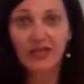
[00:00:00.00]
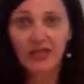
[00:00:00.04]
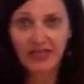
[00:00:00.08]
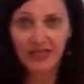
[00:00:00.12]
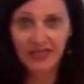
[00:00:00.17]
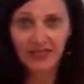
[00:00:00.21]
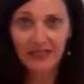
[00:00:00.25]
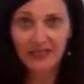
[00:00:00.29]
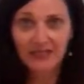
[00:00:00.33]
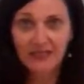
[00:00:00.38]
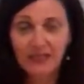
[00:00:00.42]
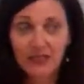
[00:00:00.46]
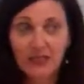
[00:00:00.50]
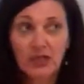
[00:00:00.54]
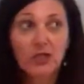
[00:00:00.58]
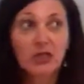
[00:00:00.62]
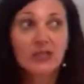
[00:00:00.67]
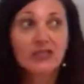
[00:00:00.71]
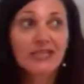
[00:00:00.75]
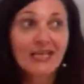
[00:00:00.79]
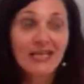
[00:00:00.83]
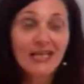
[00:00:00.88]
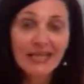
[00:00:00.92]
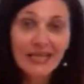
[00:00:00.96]
kit
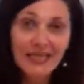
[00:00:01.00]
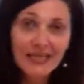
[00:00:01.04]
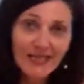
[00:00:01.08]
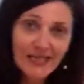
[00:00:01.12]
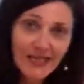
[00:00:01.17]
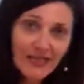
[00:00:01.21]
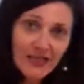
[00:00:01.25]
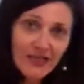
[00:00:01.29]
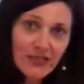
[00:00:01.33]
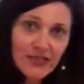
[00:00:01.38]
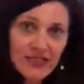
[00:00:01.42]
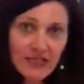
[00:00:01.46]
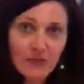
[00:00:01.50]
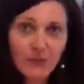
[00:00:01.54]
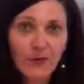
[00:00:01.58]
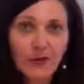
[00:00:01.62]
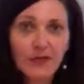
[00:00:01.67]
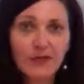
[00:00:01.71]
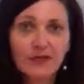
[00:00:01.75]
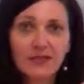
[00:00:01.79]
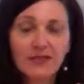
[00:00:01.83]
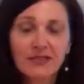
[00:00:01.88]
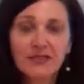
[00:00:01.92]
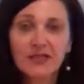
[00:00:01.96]
to clear this
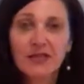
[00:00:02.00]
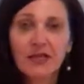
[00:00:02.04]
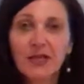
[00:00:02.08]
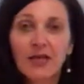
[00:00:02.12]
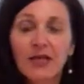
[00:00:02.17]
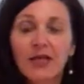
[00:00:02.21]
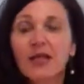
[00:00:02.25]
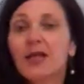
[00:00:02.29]
space,